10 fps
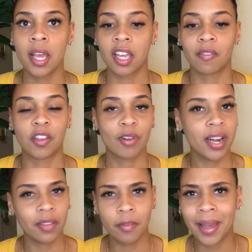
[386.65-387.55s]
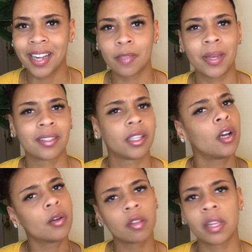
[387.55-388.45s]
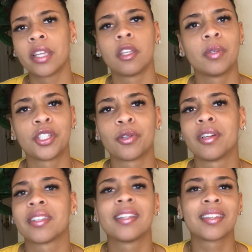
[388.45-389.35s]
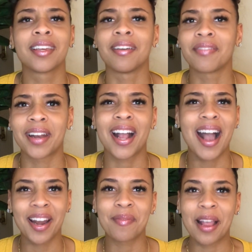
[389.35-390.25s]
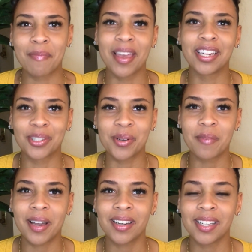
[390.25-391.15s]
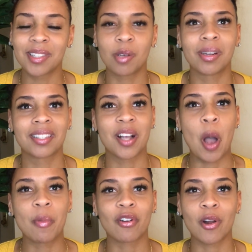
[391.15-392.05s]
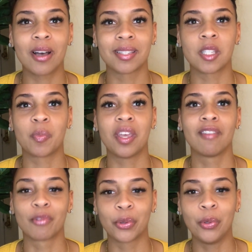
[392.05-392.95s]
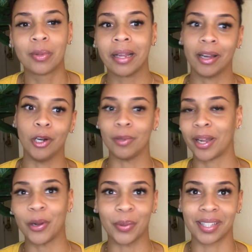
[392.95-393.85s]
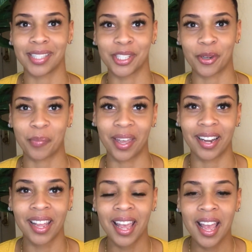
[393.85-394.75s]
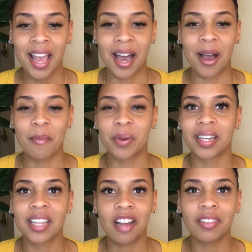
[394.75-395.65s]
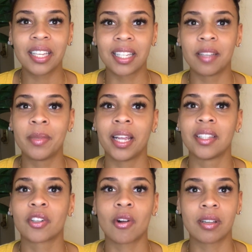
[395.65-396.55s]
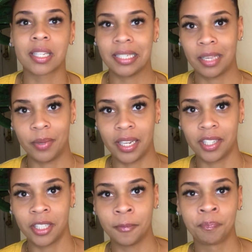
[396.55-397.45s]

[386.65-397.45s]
If they try to give it back to me, I say, oh no, thank you, it's yours, it's a gift. And I kind of like make a joke about it so it doesn't come across as being rude, like, oh, I don't want to touch your pen. But it definitely eliminates cross-contamination.